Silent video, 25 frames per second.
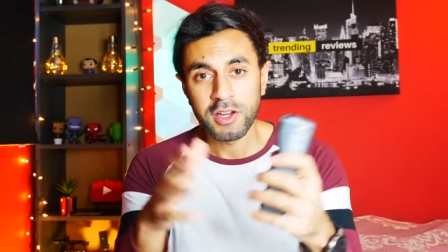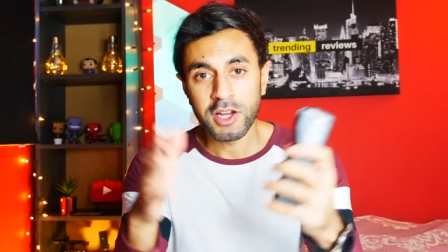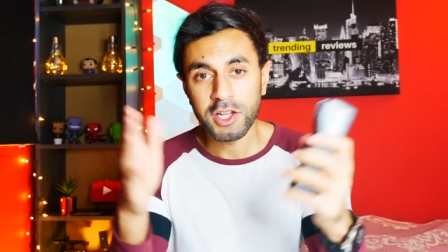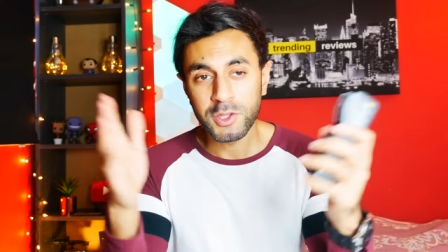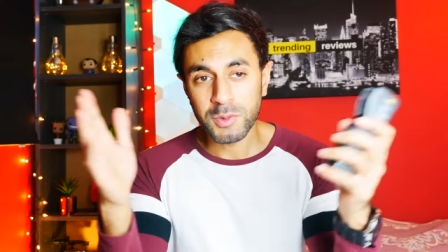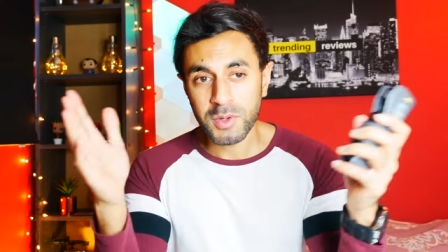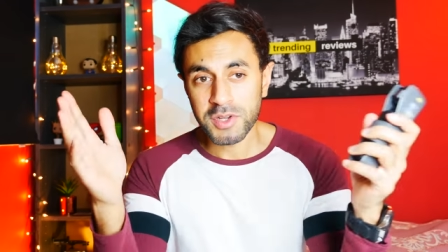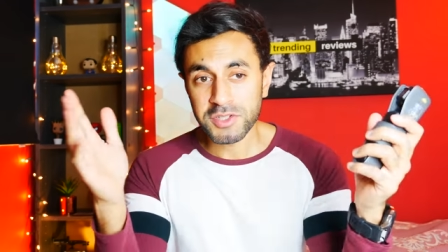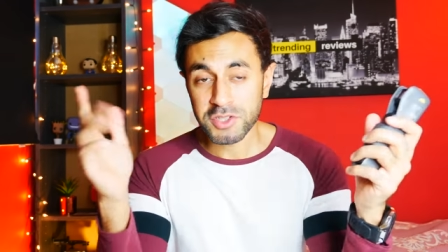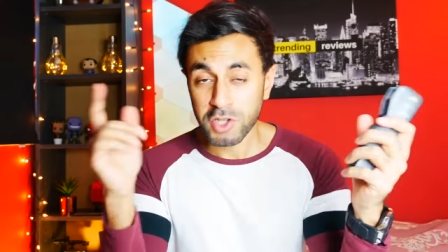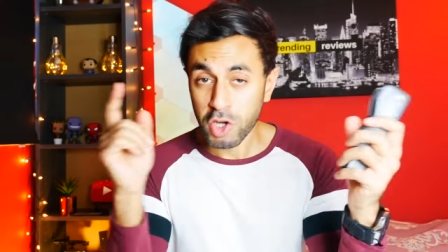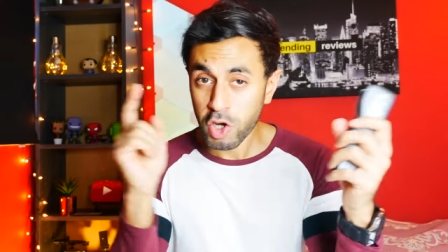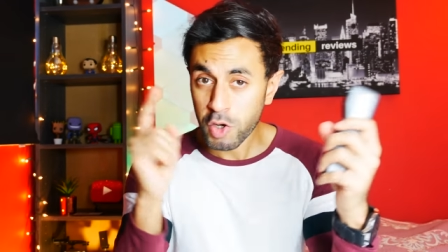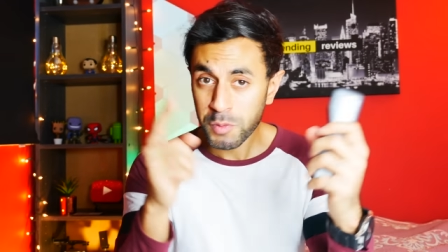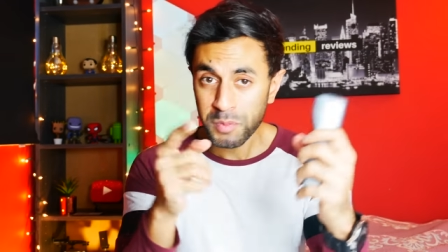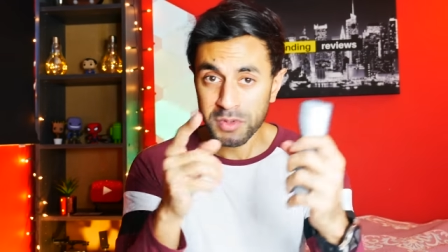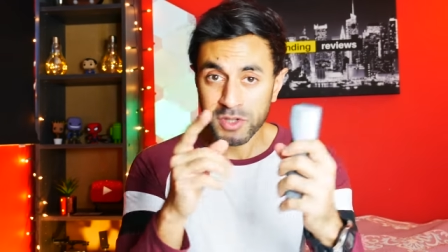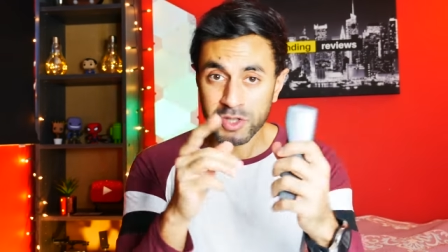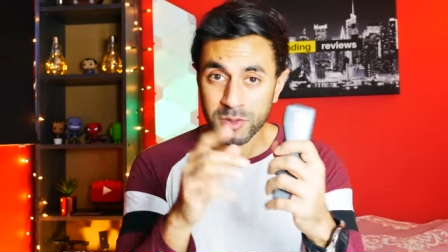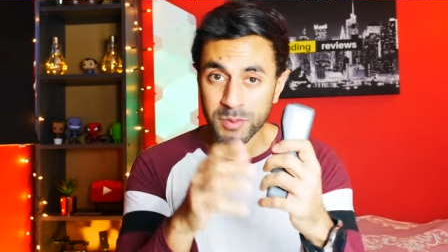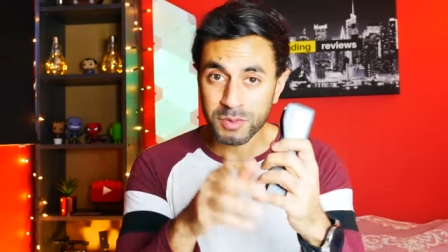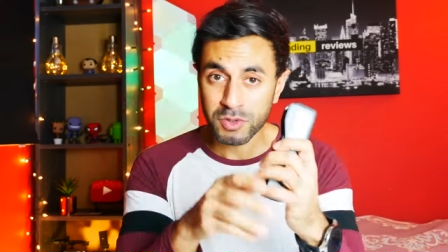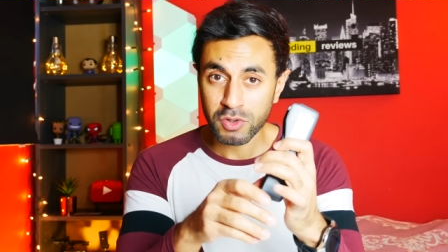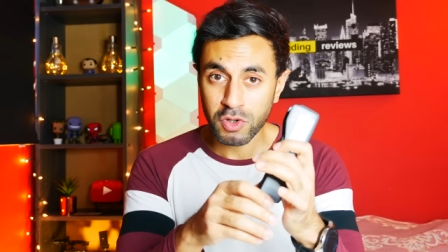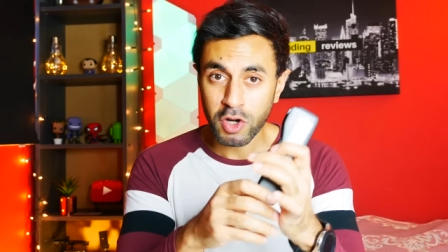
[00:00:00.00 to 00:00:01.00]
otherwise I hope
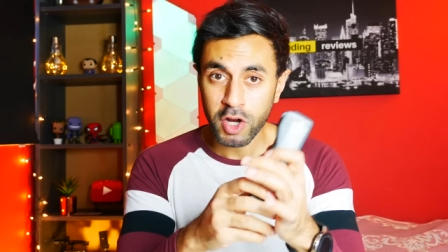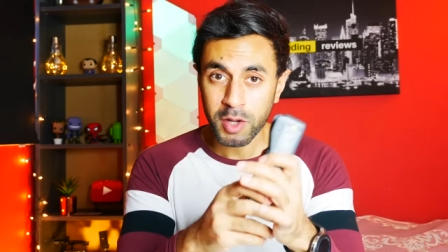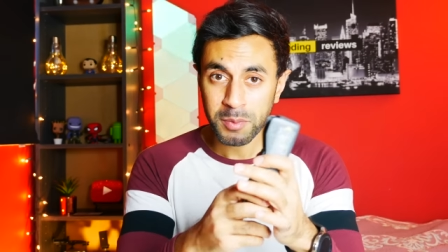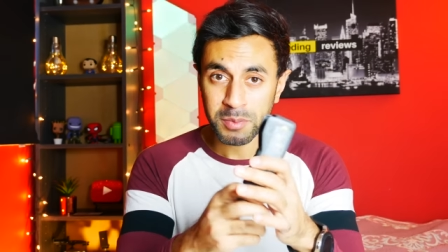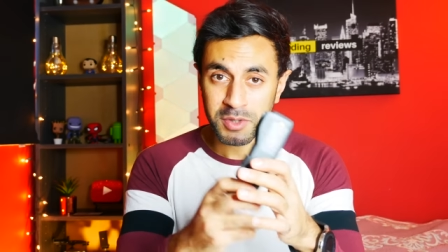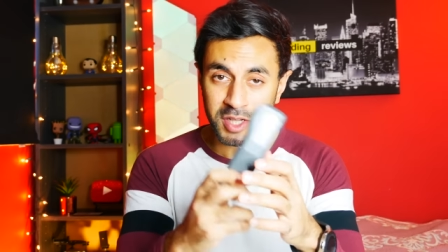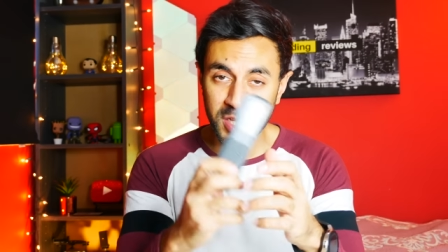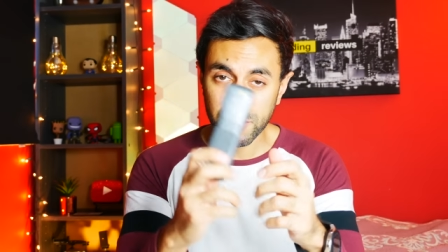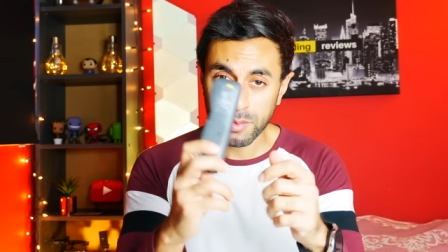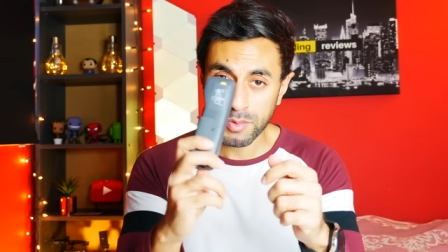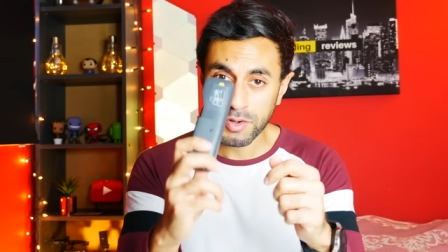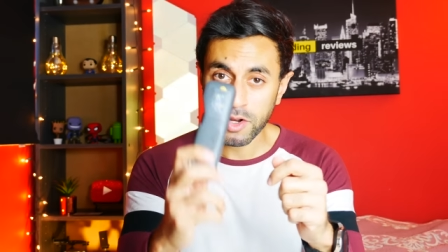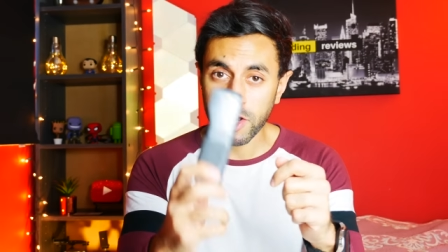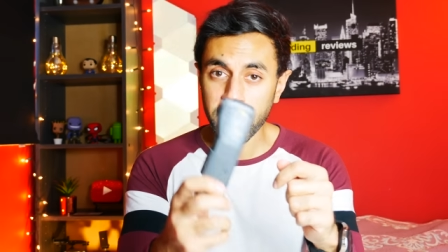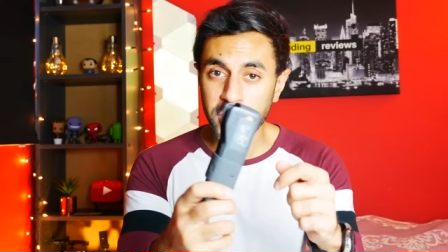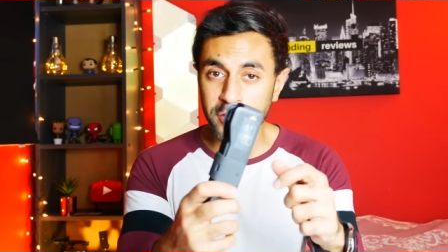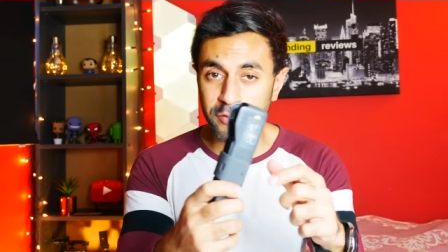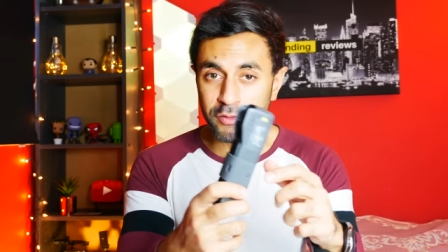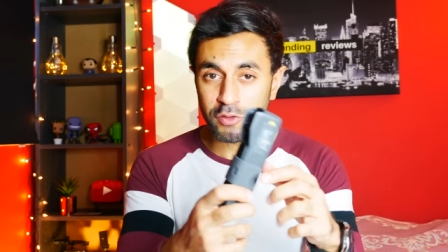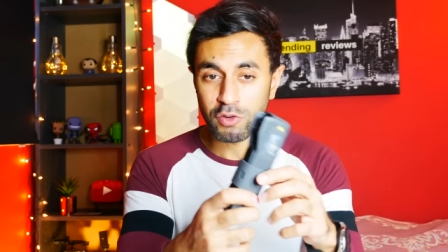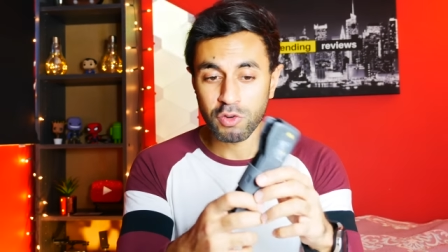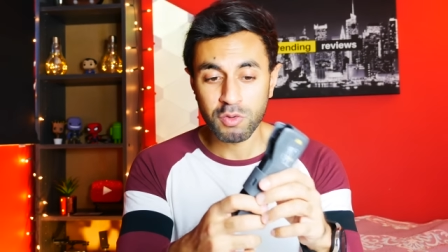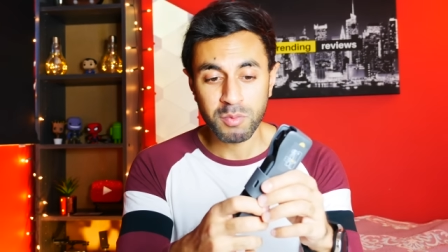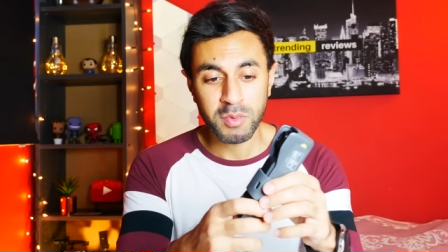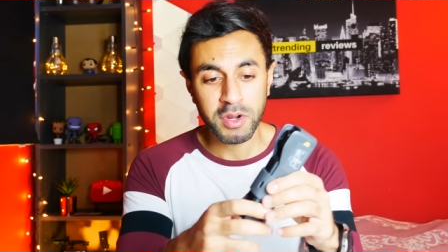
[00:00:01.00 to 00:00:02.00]
you subscribe keep an eye
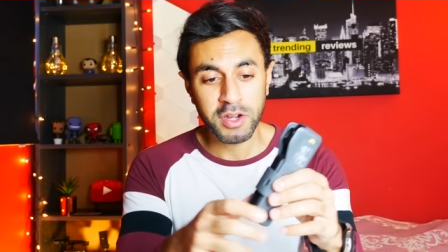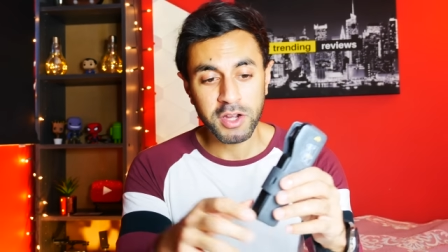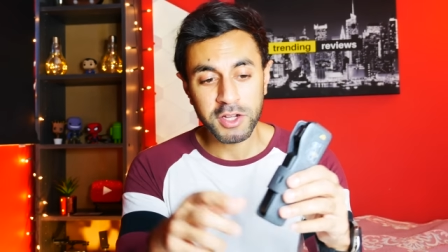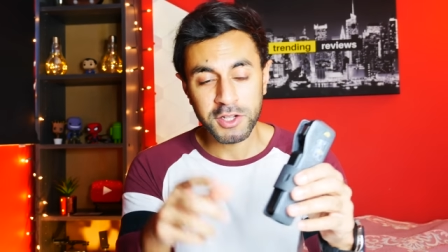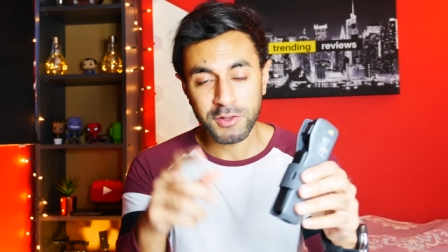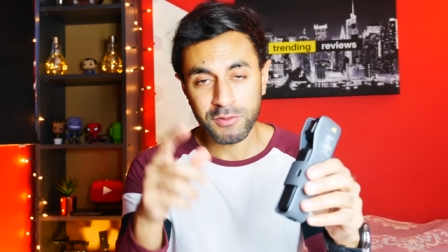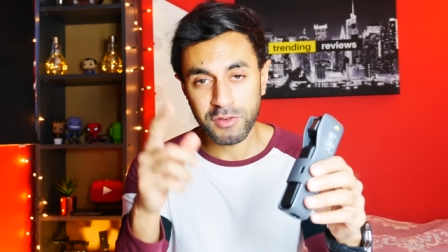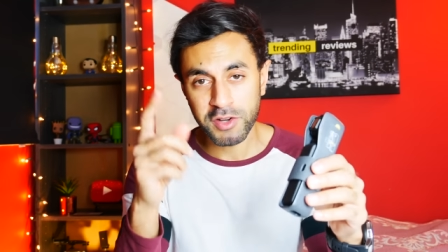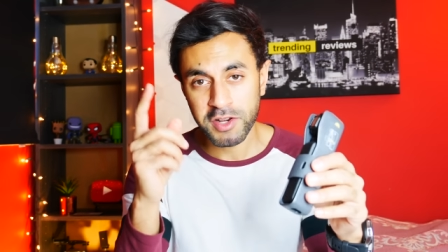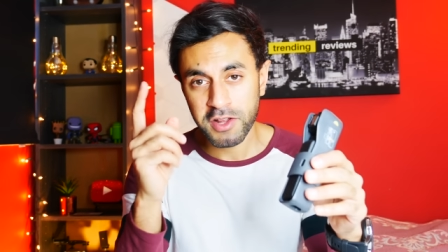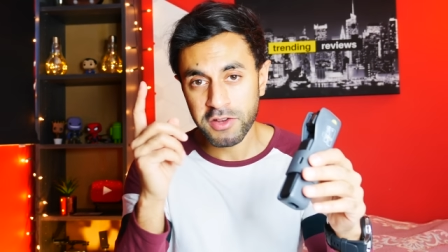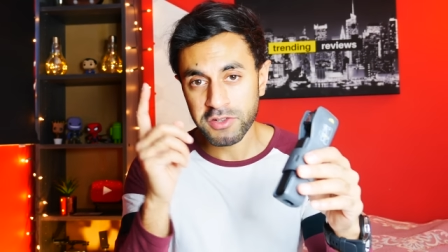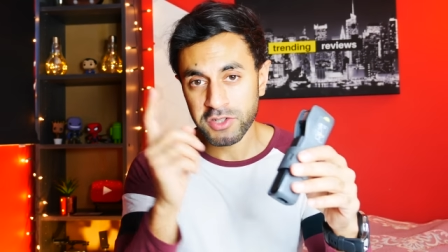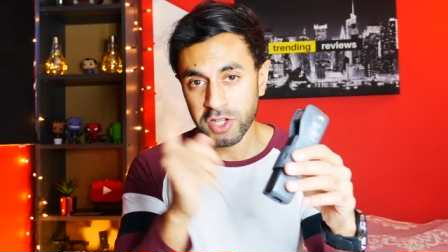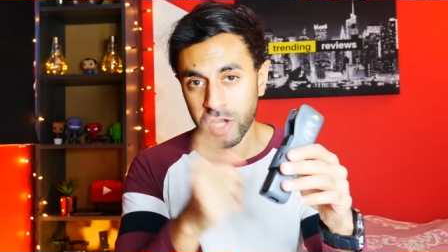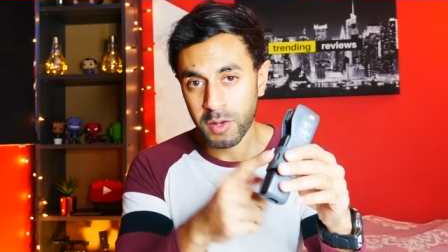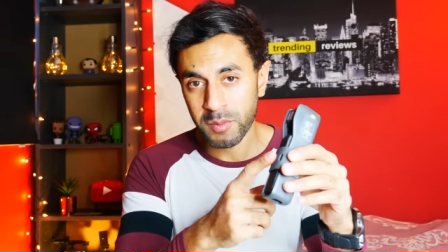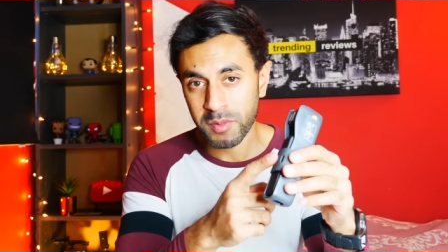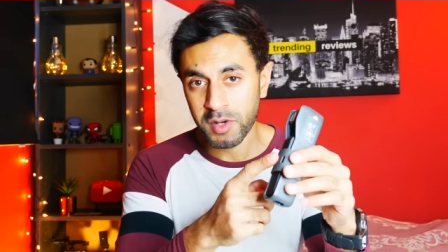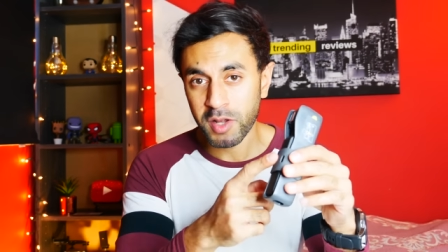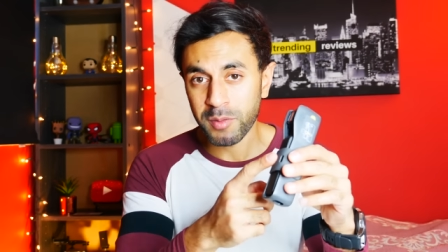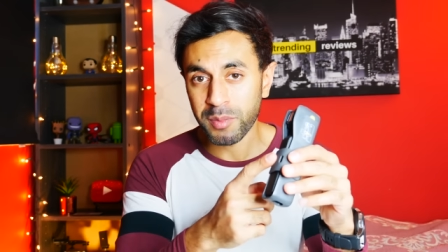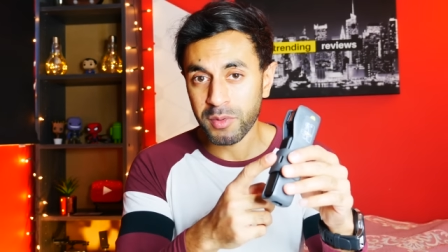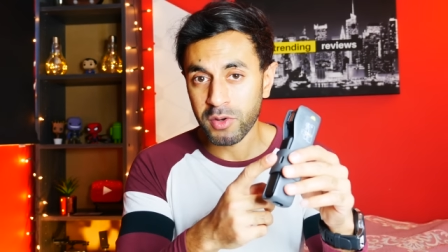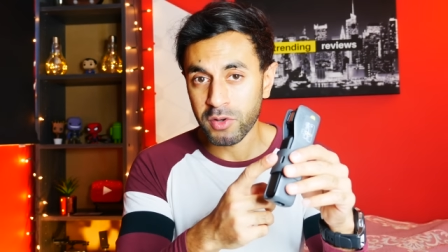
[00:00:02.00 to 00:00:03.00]
out for all my other videos
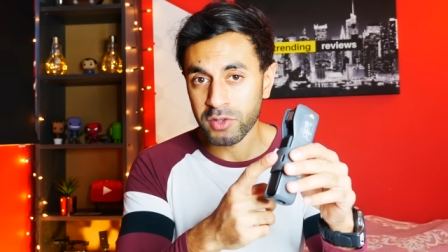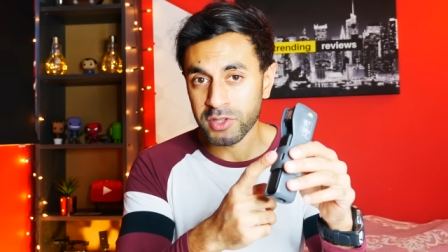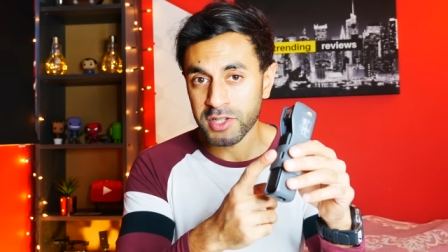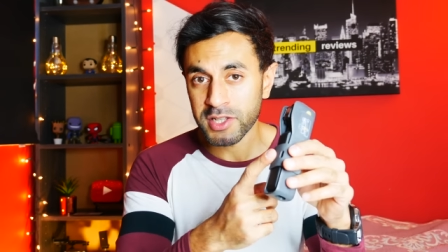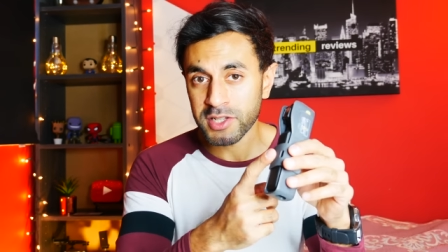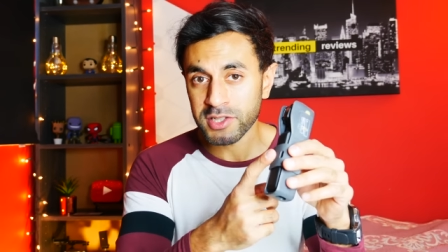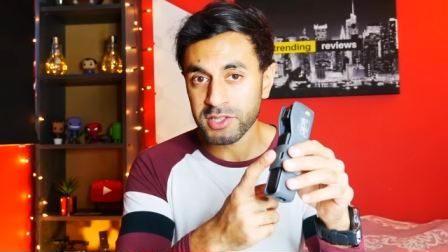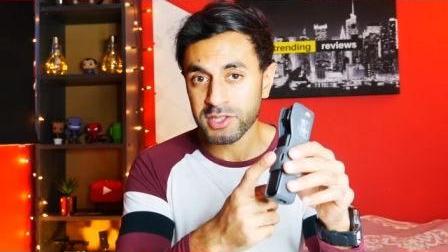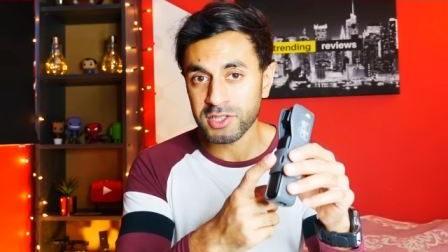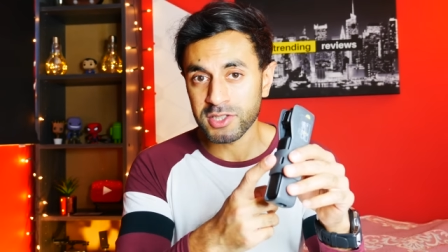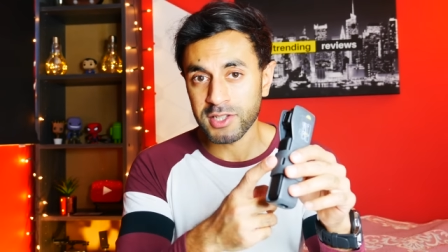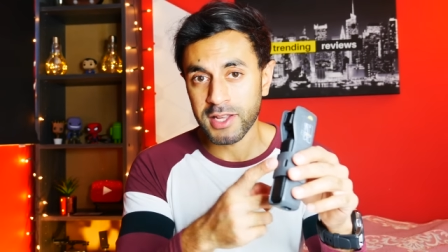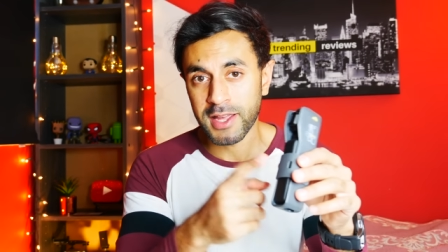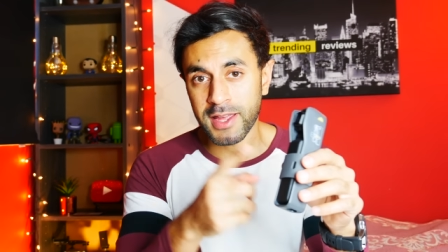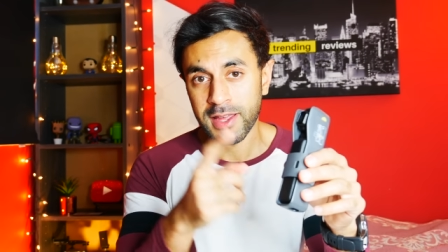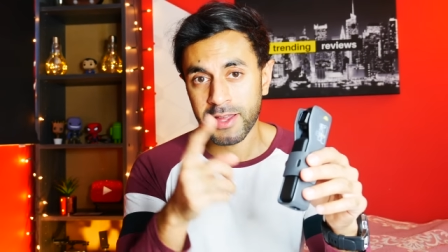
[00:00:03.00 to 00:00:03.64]
coming up on this